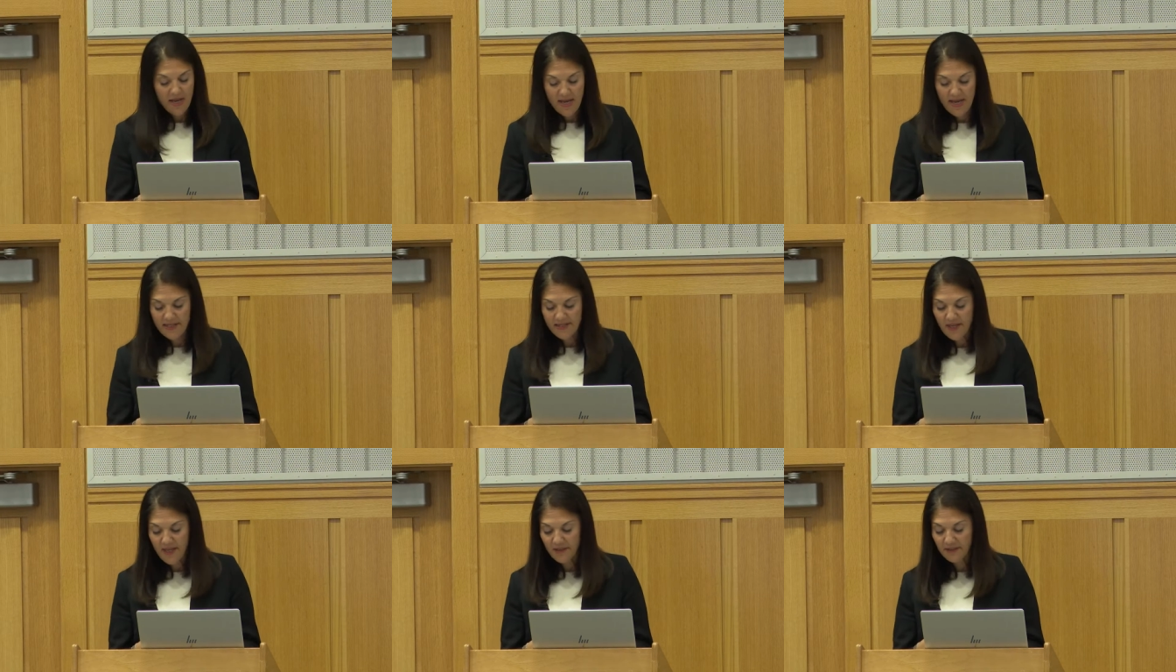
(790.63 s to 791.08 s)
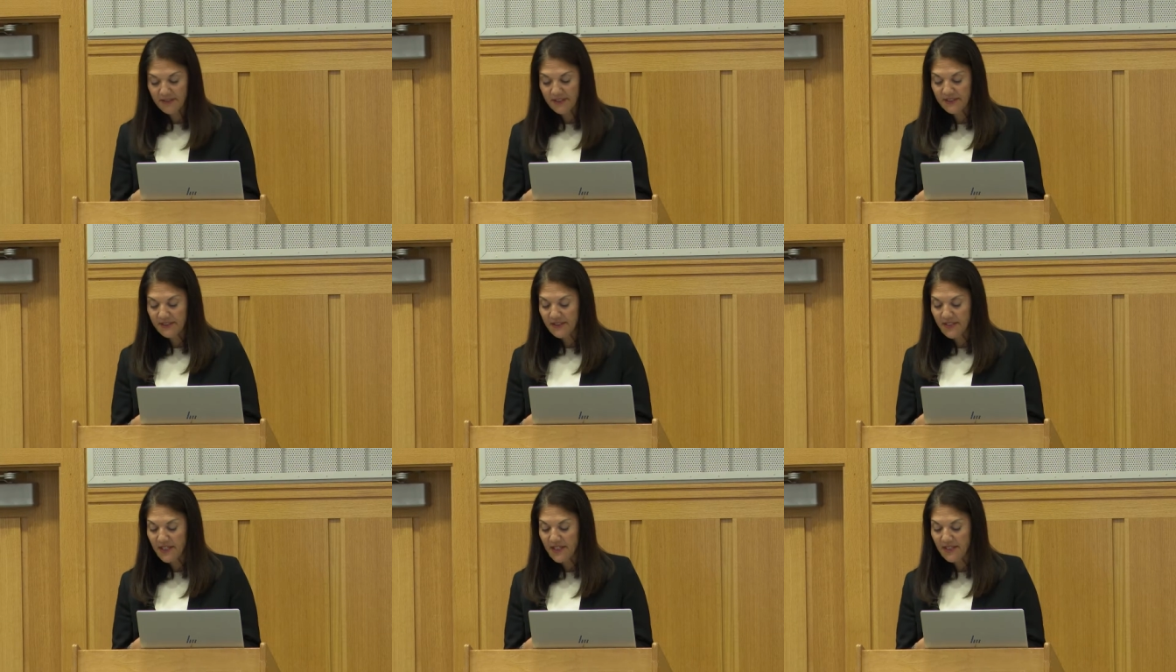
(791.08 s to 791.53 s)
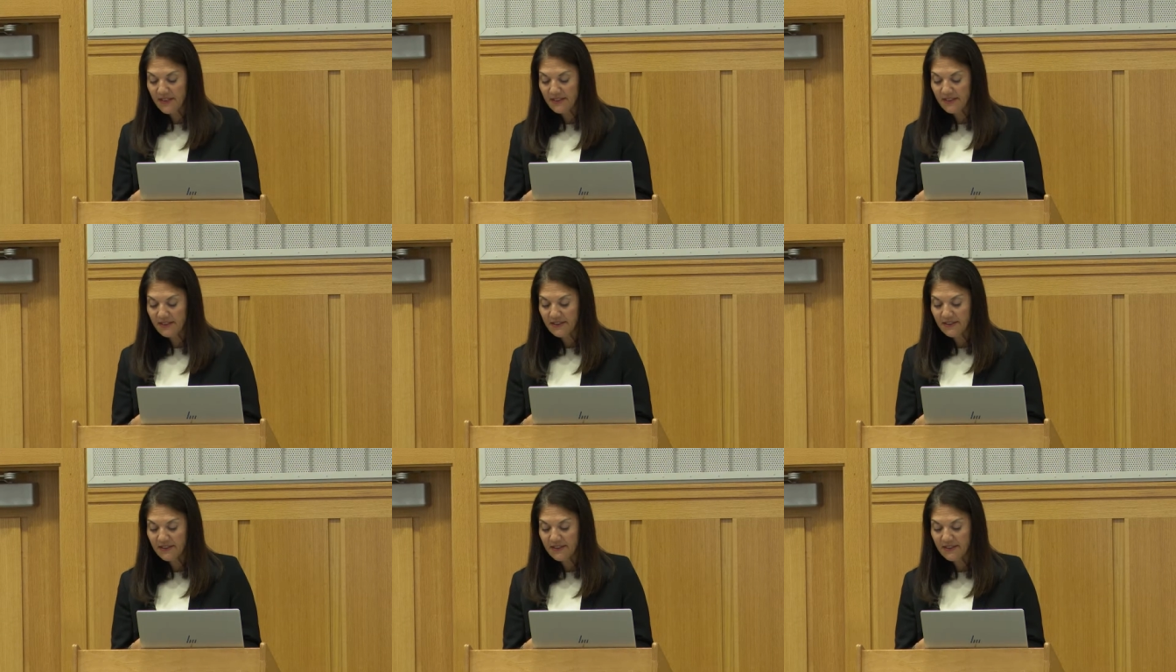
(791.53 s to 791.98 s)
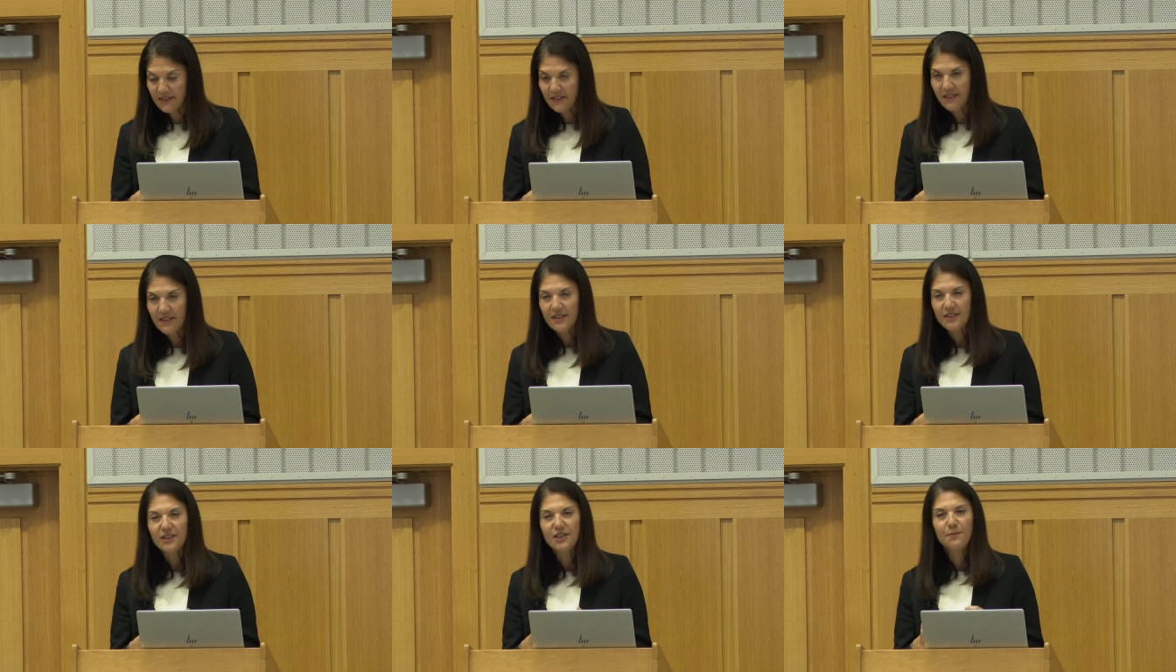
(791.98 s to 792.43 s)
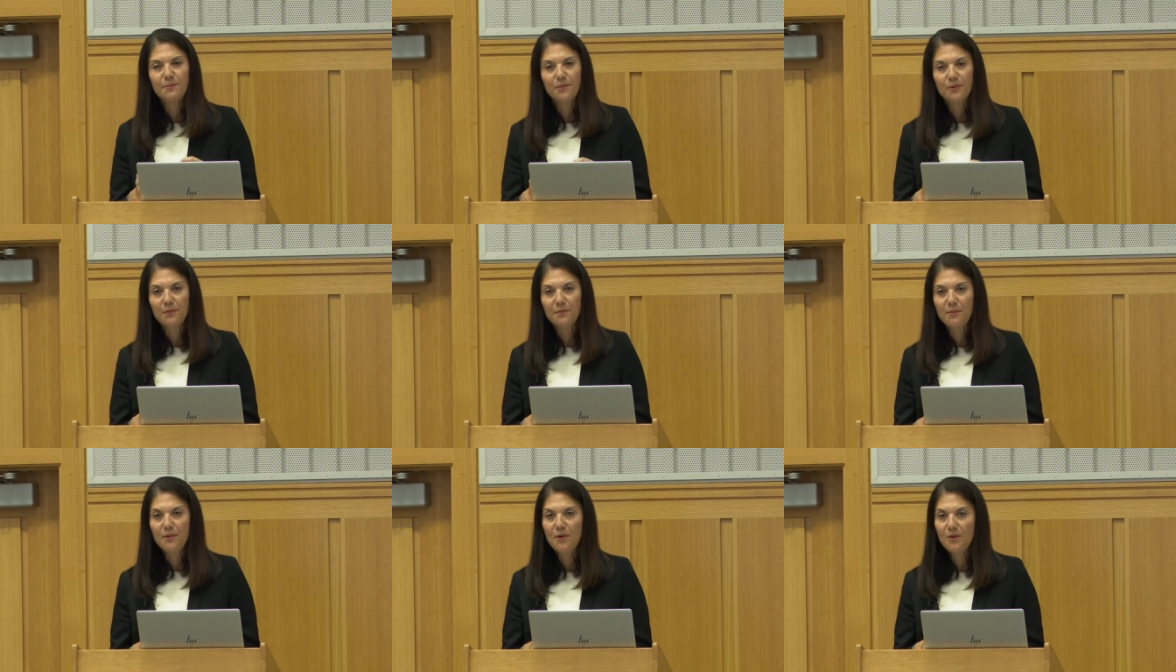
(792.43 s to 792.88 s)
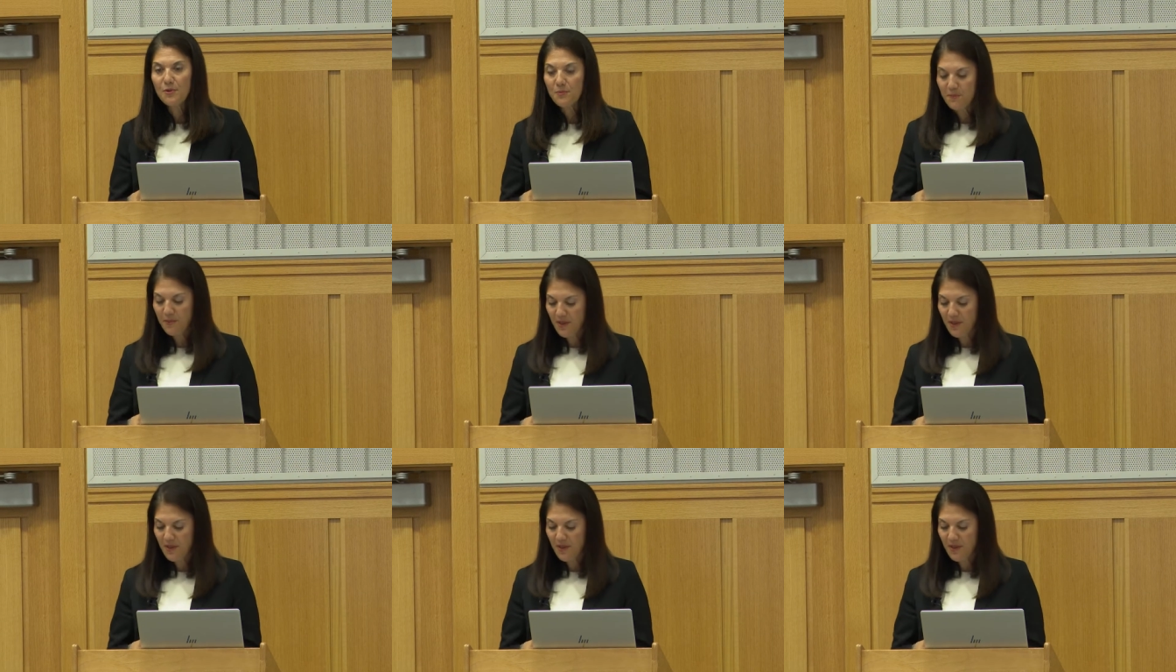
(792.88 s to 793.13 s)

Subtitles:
As I'll discuss, to promote